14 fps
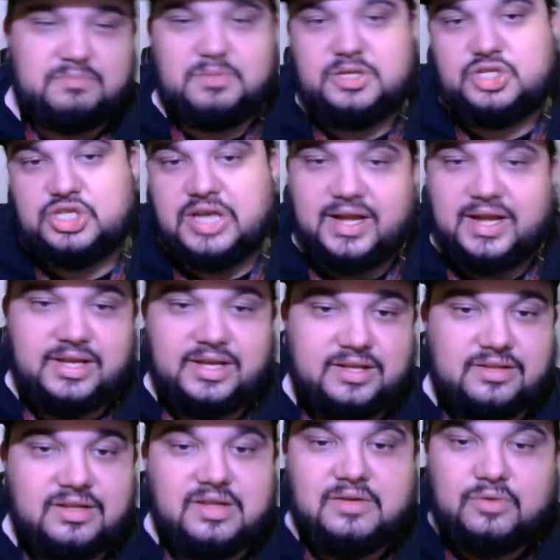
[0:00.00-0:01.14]
be chatting
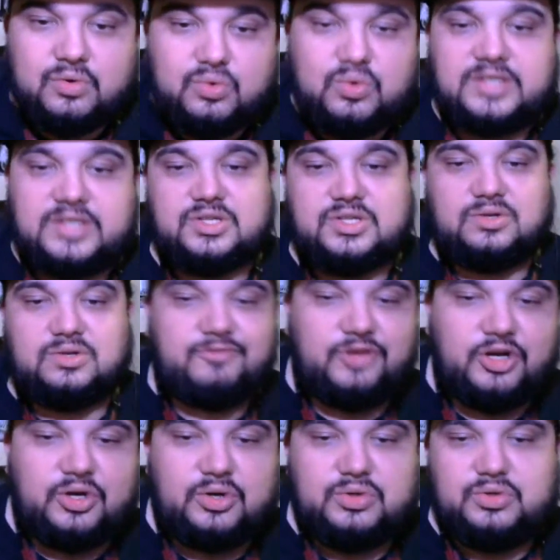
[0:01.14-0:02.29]
and ooh I sold a
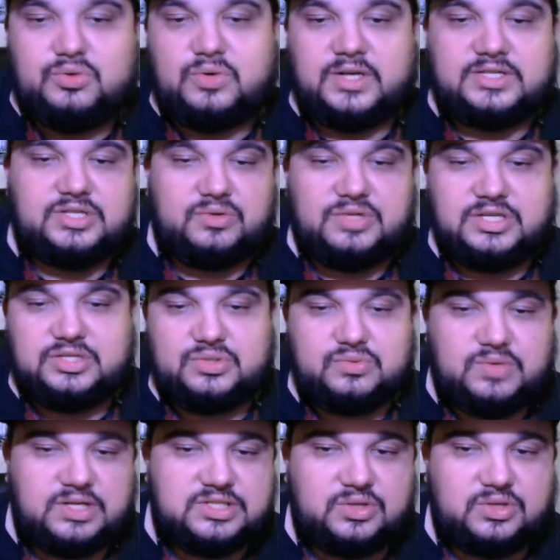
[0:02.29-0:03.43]
phone, ooh I sold this,
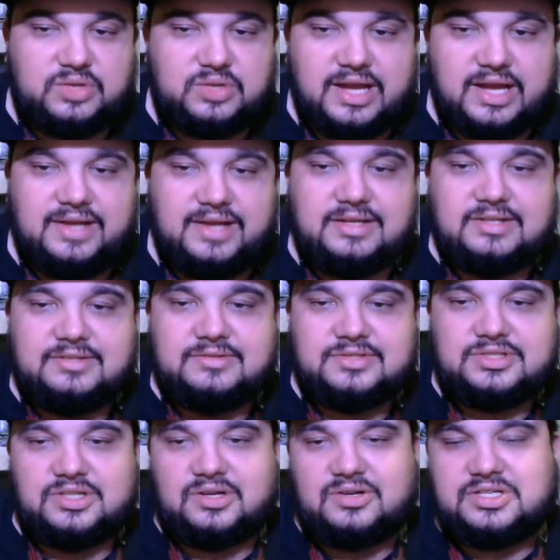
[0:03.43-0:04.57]
ooh I sold that.
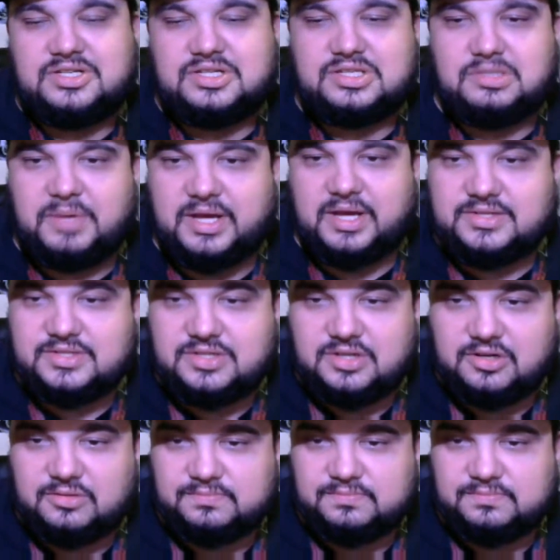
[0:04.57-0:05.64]
So it just depends, you know.